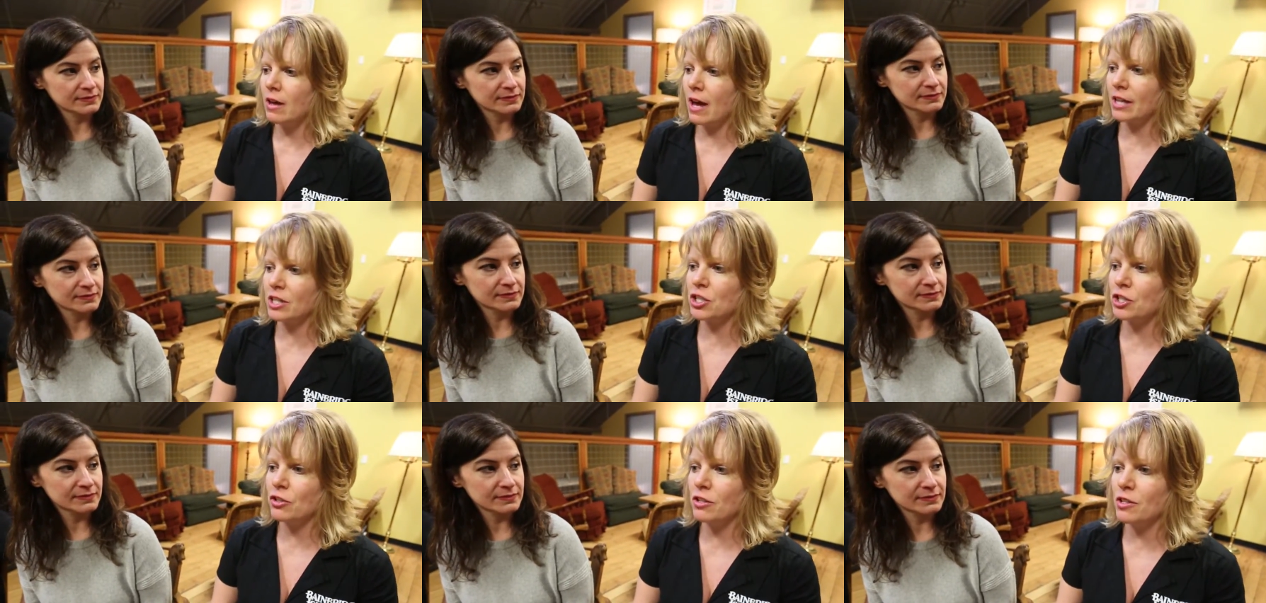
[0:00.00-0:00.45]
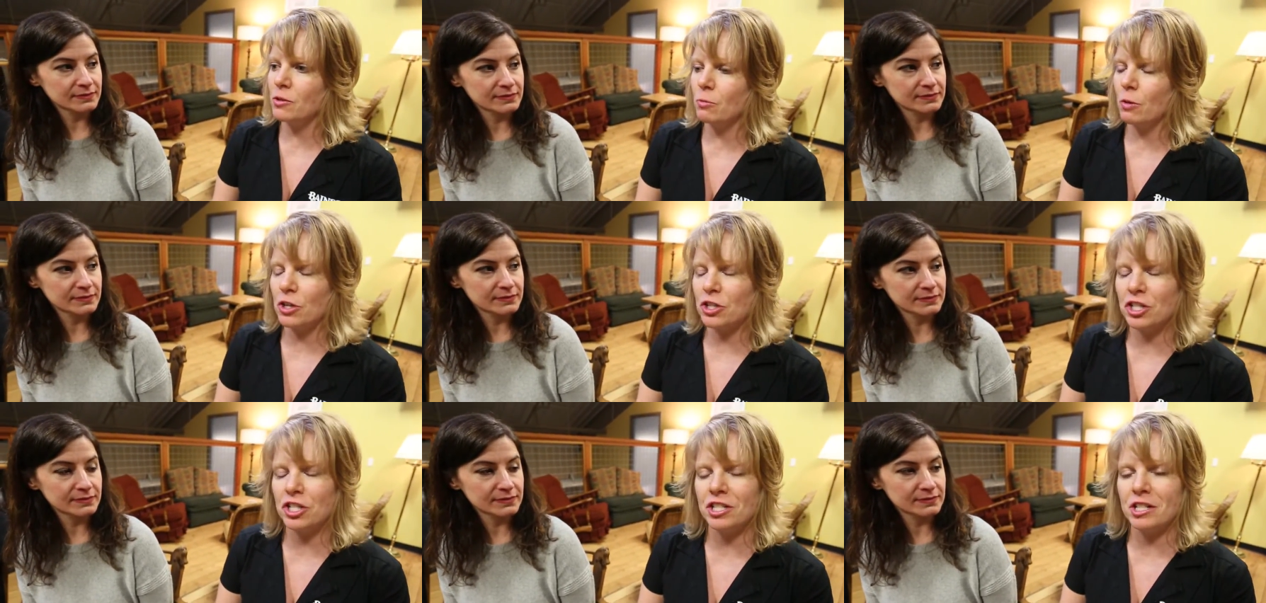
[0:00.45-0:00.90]
Speaker 1: Actually, the
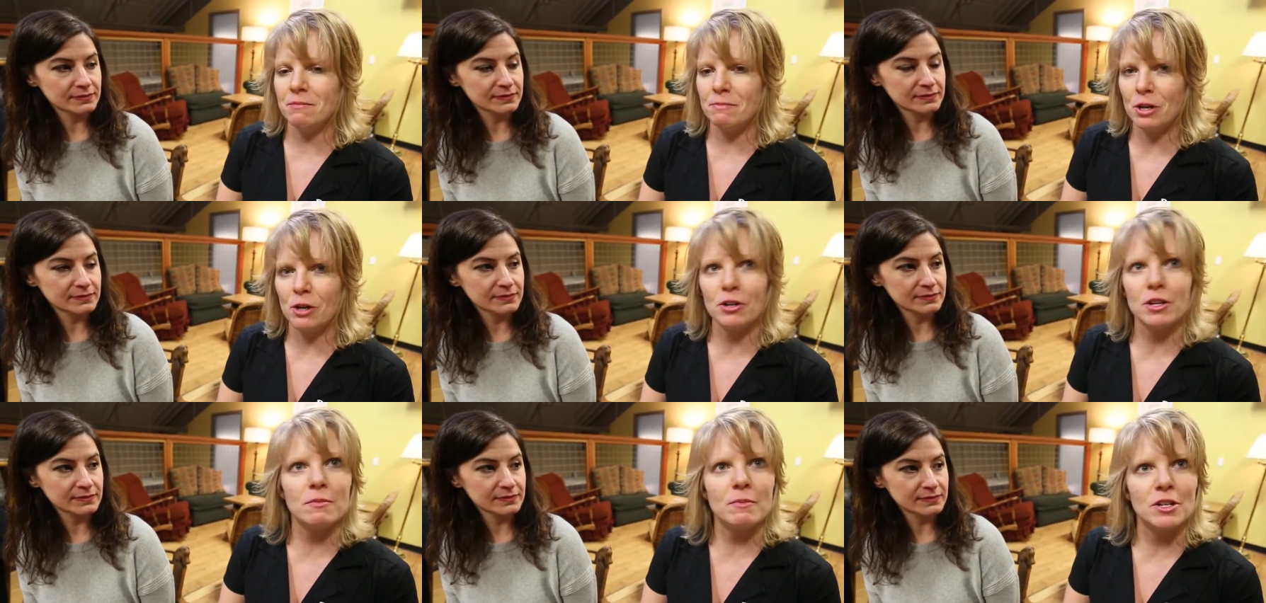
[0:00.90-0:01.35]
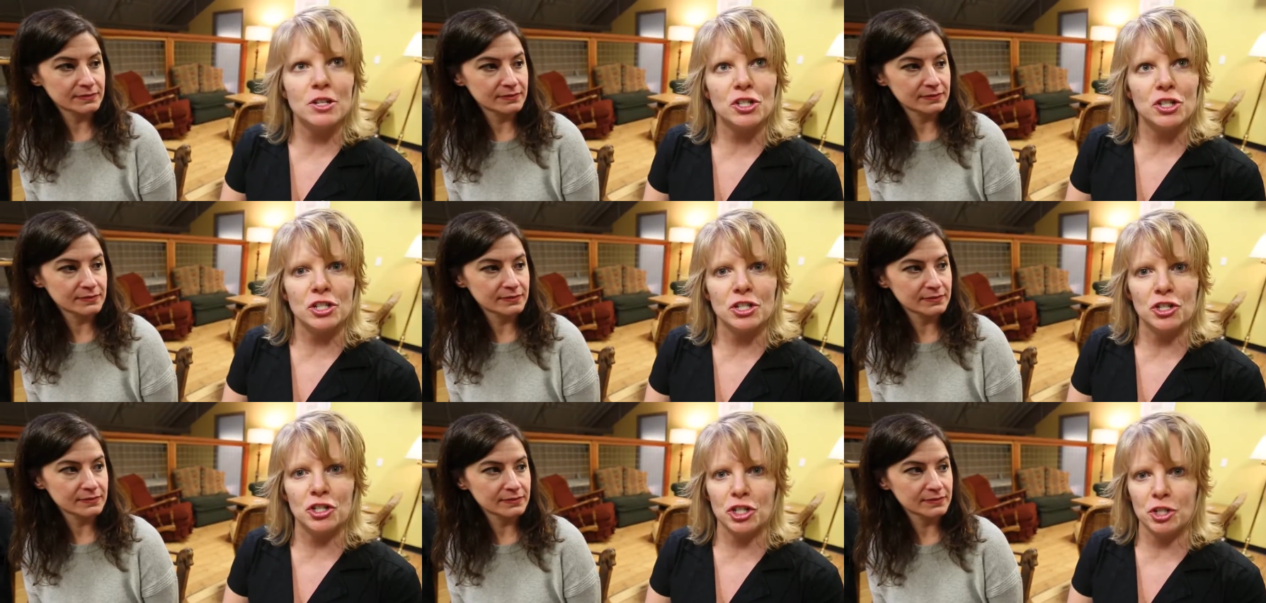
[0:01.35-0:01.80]
Washington Beer
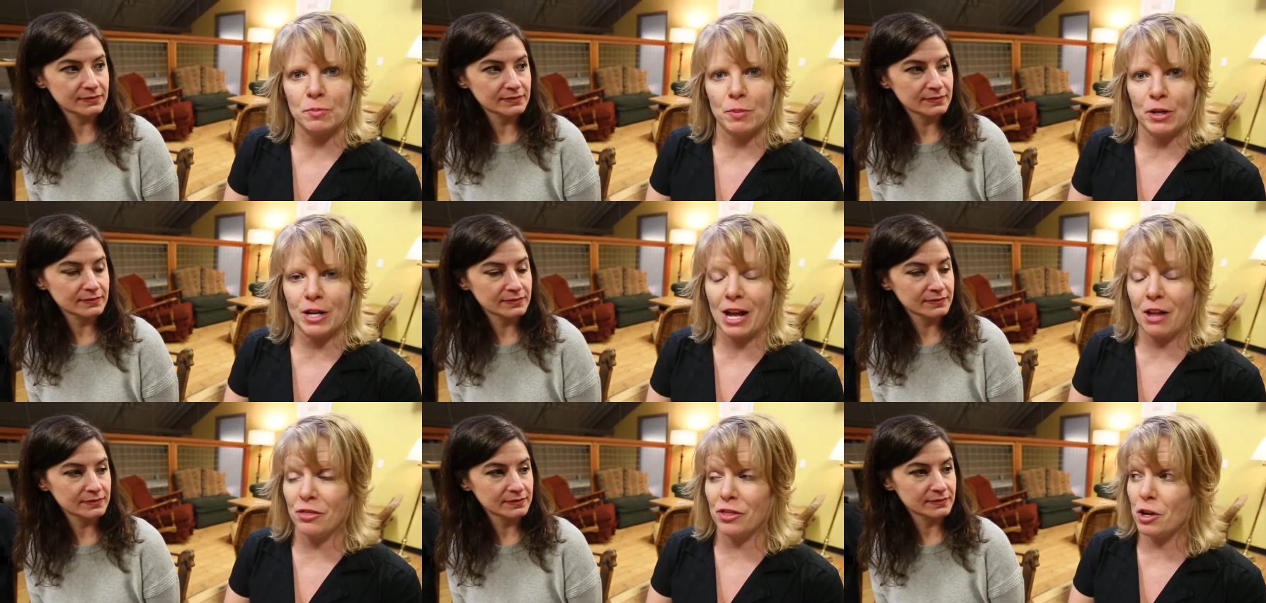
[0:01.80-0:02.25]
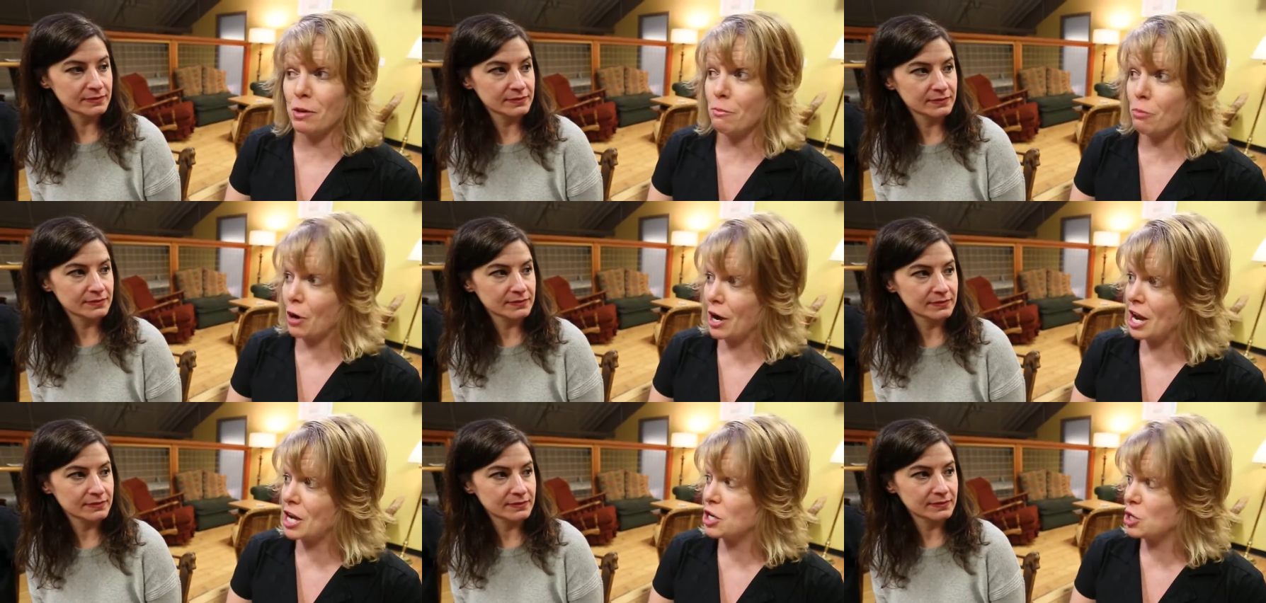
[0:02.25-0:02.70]
Commission just put out their
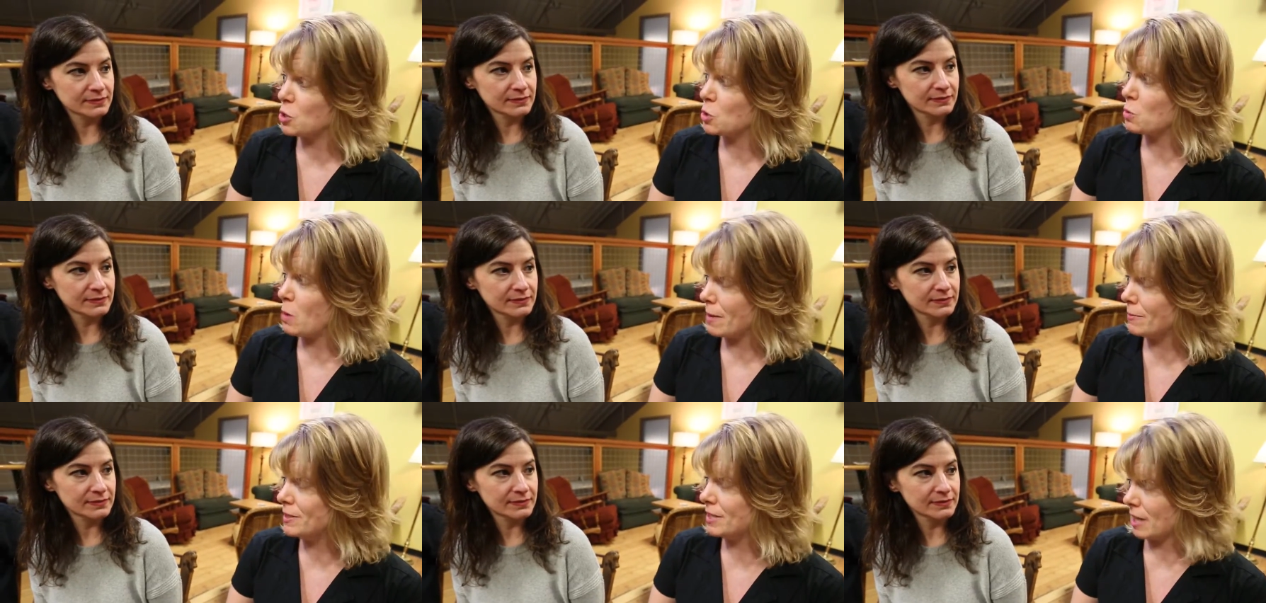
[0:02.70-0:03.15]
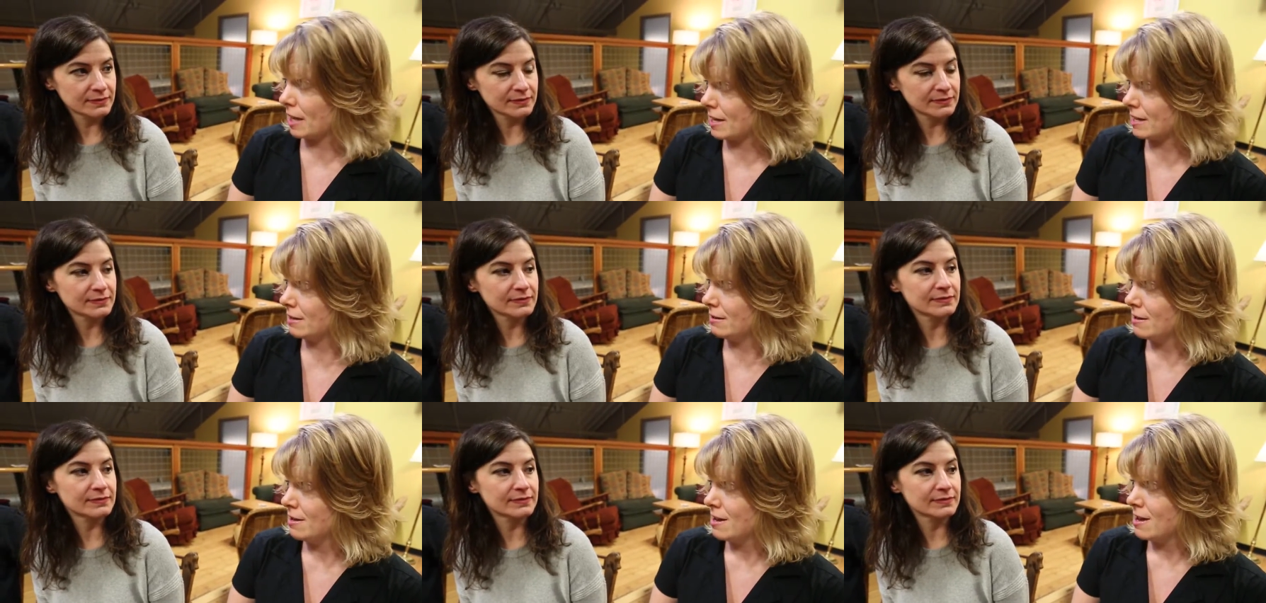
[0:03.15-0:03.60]
brand new website,